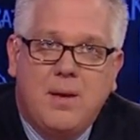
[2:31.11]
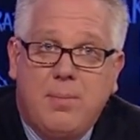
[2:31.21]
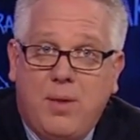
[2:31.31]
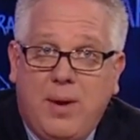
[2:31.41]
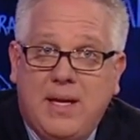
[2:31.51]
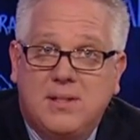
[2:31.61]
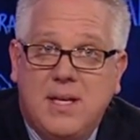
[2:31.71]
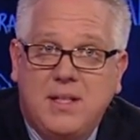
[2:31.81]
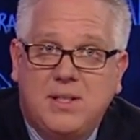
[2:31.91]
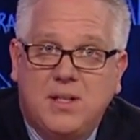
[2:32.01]
By the way, his
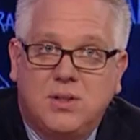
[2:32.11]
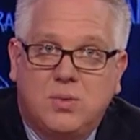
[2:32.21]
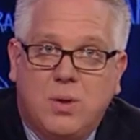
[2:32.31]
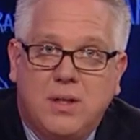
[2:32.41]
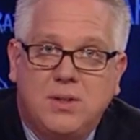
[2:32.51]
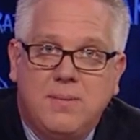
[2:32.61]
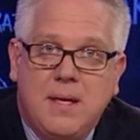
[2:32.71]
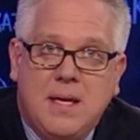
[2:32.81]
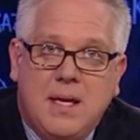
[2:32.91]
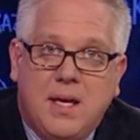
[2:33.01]
next sentence was,
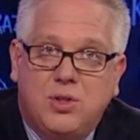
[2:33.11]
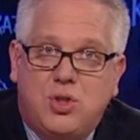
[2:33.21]
as